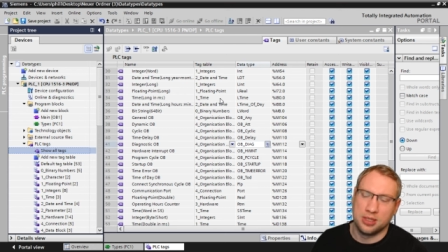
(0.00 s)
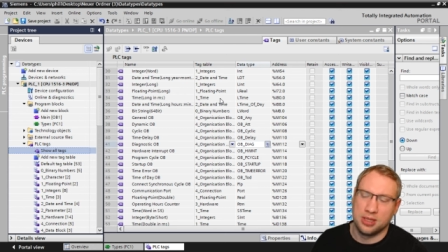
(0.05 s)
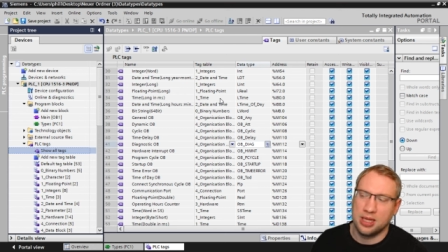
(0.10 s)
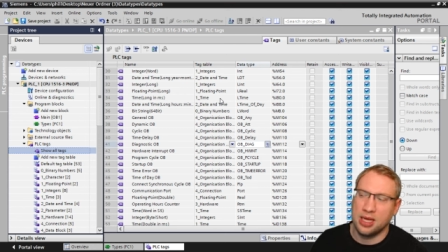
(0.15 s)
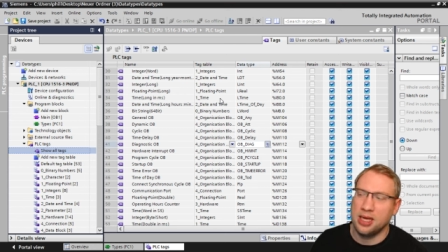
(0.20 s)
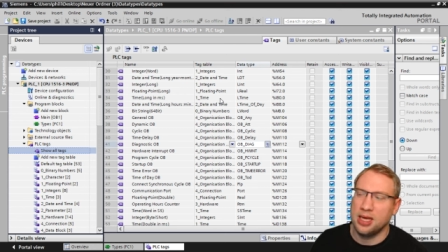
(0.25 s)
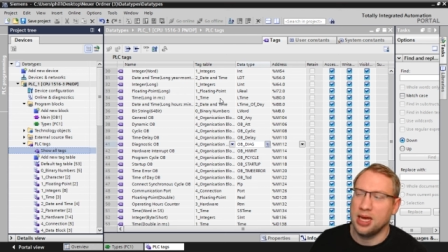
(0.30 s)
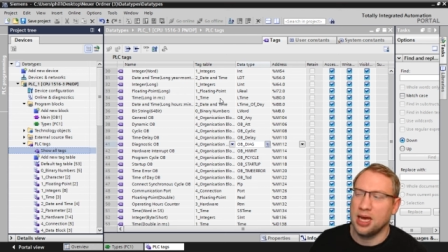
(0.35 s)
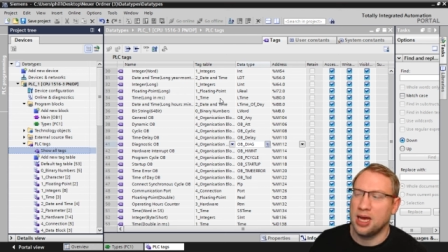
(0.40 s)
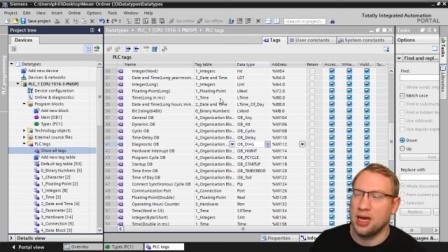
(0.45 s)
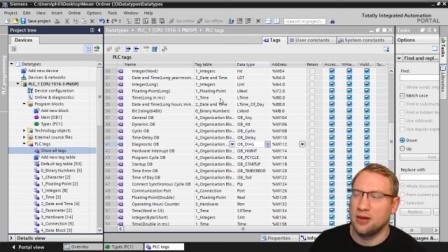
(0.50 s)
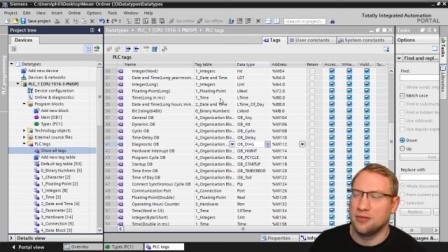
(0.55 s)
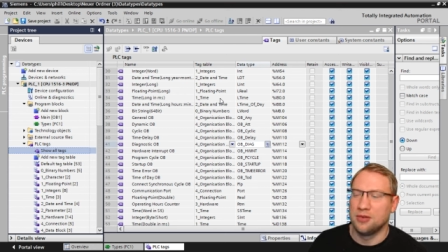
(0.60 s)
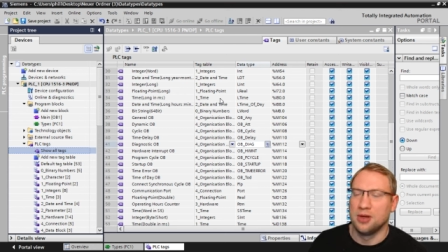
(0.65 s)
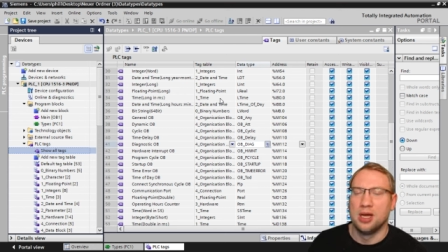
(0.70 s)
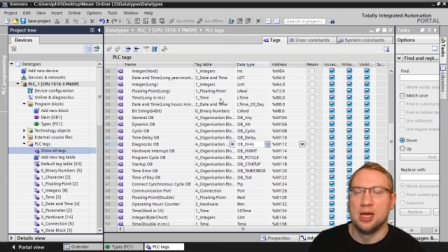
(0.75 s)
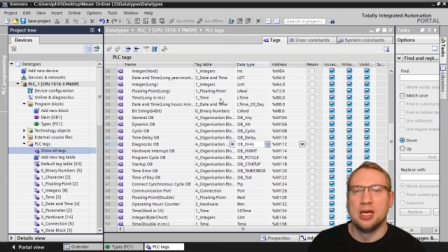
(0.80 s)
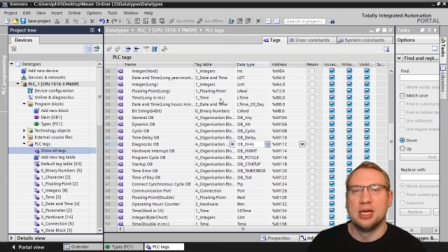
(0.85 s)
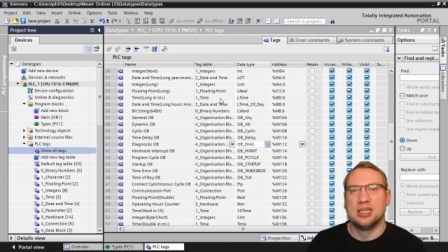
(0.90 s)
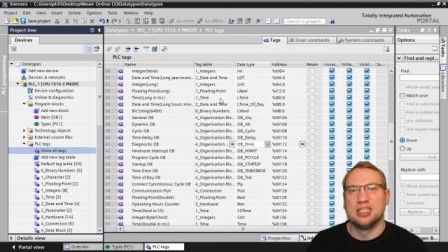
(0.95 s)
they have
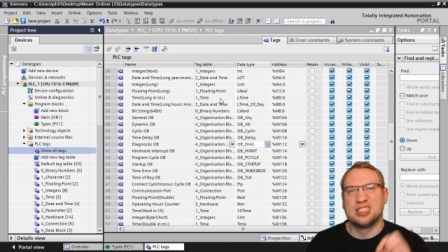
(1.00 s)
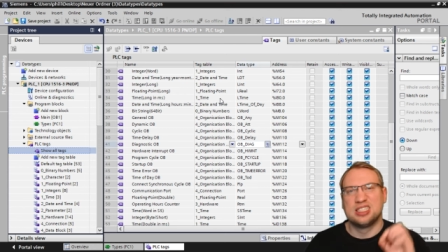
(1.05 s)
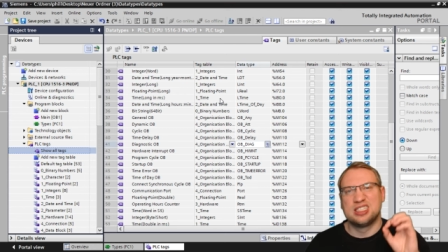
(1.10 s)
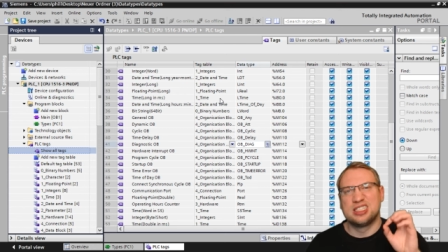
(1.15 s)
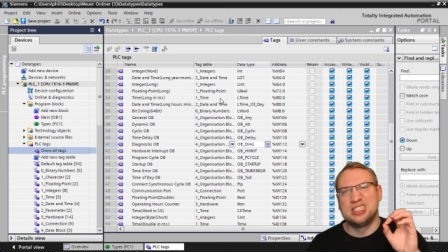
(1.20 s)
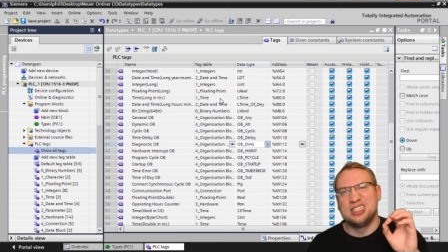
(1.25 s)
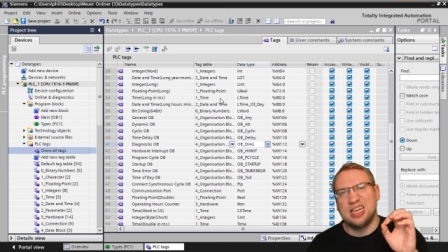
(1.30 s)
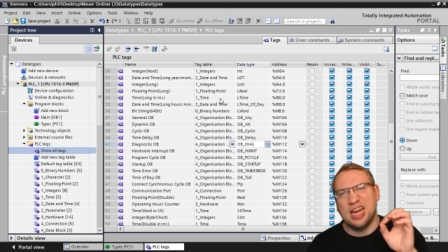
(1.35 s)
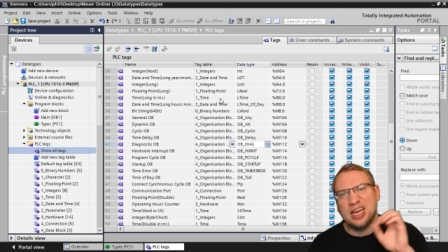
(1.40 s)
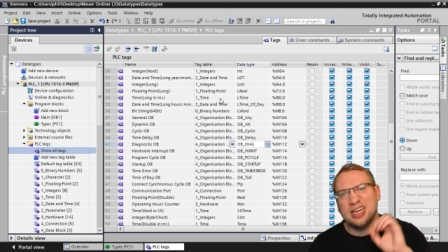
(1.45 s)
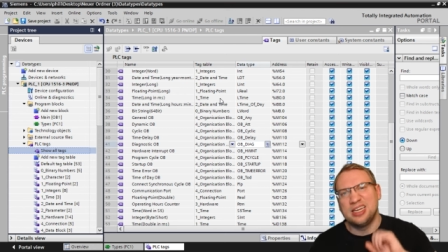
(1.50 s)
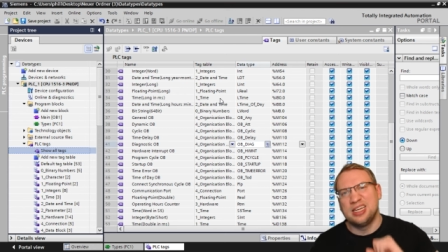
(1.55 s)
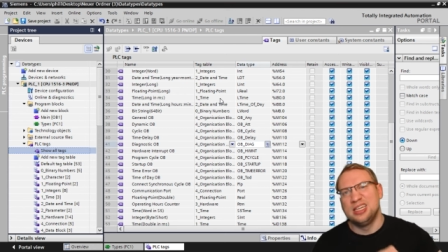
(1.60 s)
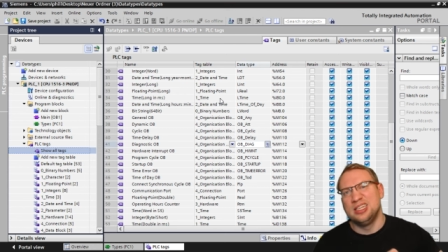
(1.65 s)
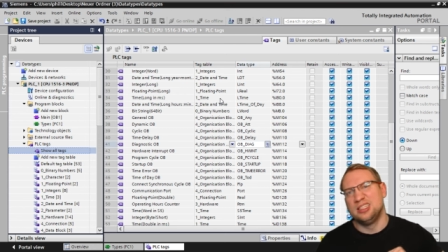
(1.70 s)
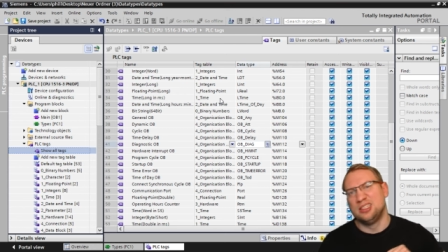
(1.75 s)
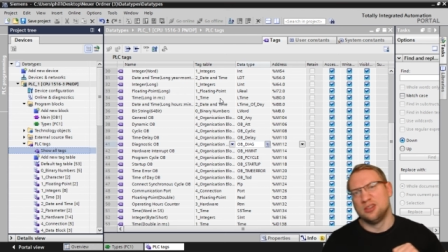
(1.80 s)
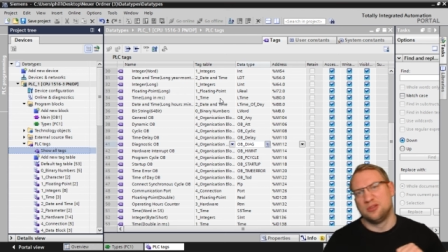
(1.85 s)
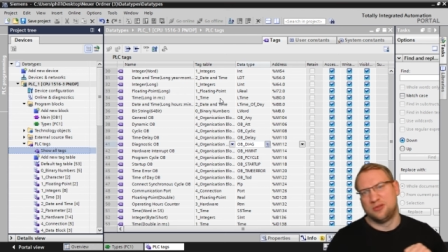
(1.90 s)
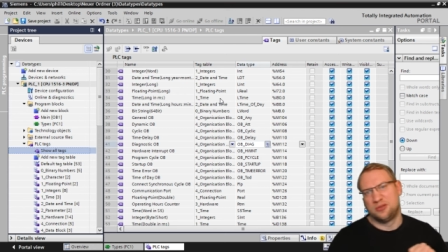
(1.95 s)
slightly
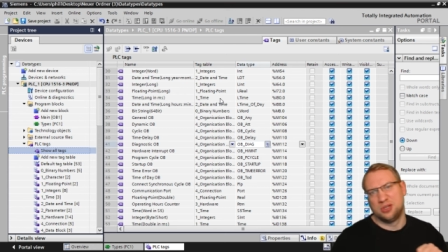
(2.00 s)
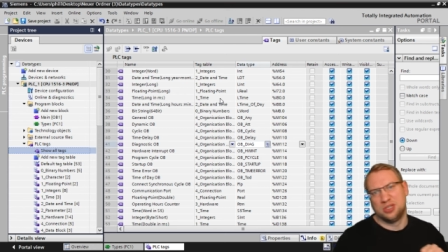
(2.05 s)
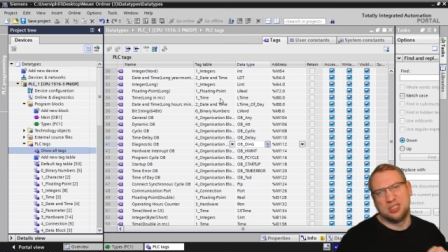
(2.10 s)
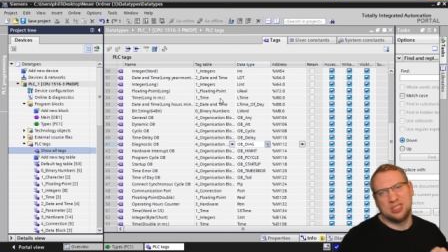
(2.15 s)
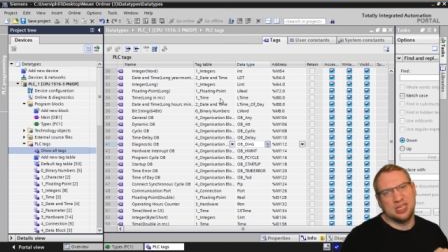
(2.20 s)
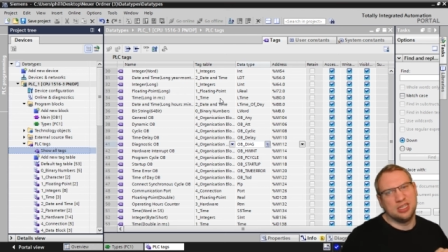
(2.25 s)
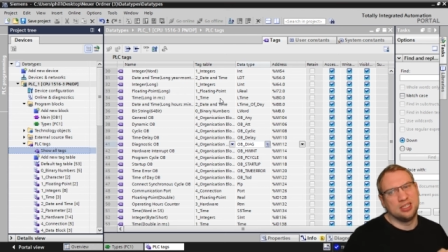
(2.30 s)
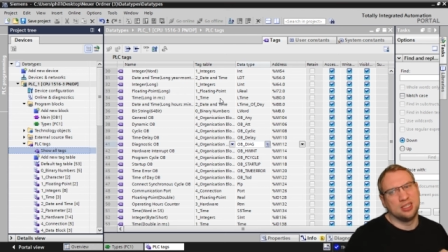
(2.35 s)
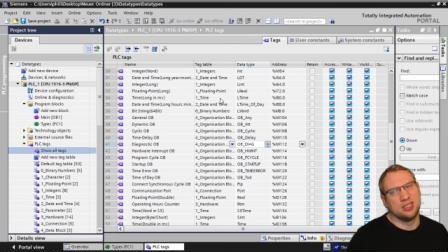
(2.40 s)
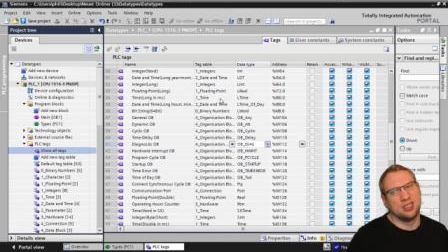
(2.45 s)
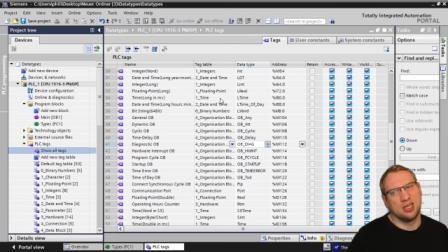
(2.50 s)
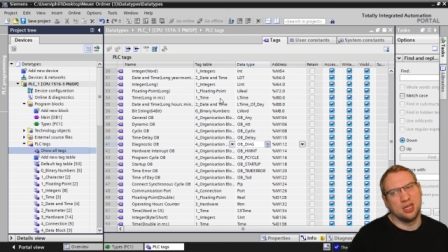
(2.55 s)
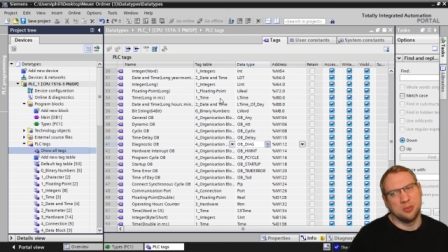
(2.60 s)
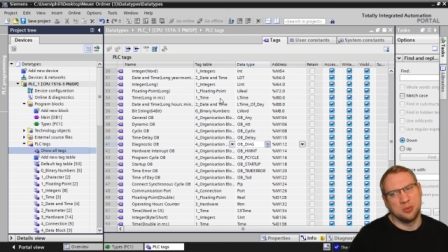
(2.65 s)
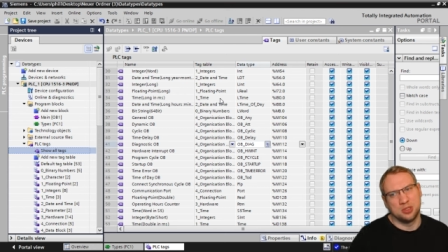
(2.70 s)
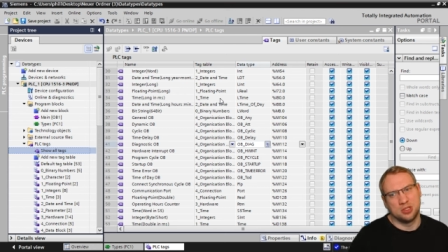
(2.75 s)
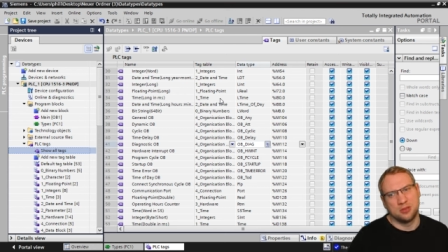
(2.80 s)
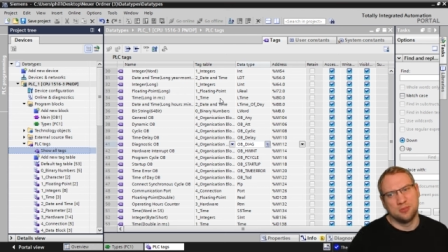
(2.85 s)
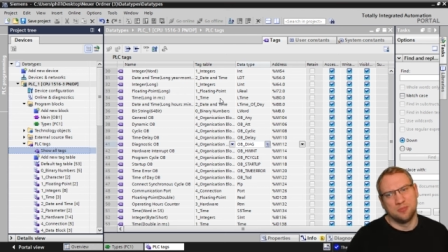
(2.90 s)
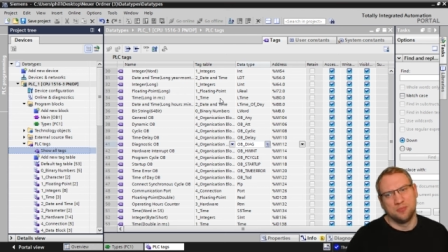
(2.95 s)
different data
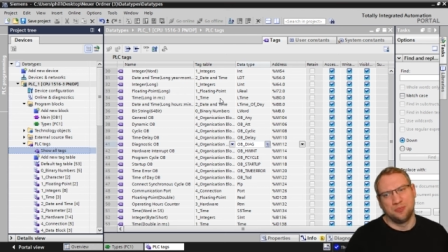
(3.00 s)
types.